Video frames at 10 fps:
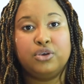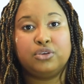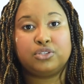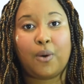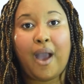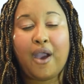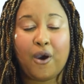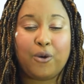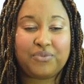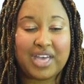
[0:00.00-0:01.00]
So I
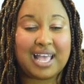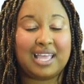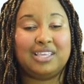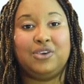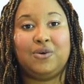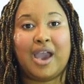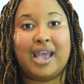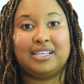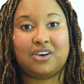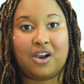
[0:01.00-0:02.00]
hope that you
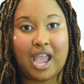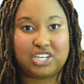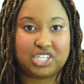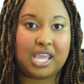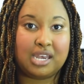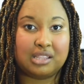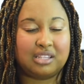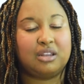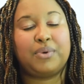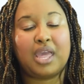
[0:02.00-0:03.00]
guys are educated a
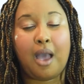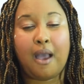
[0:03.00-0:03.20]
little bit